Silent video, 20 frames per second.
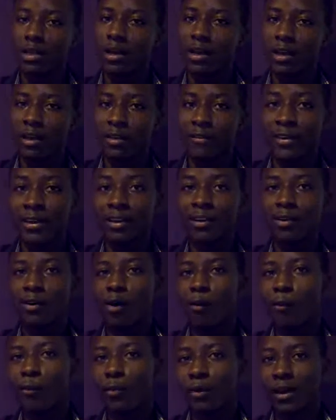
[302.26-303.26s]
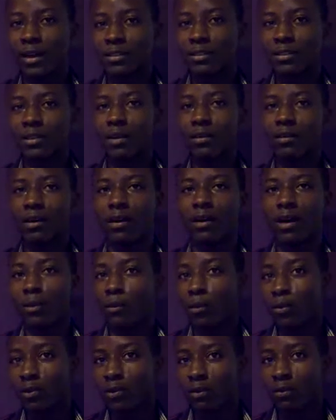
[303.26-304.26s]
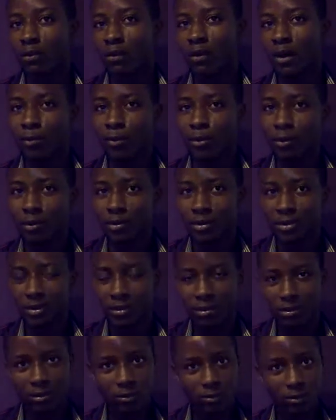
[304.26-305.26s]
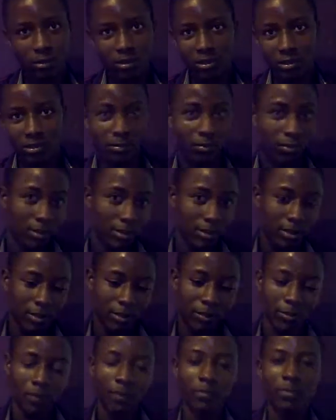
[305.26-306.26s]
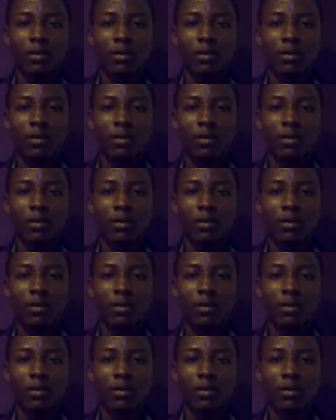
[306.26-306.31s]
the living component of our blood is what is the blood cell,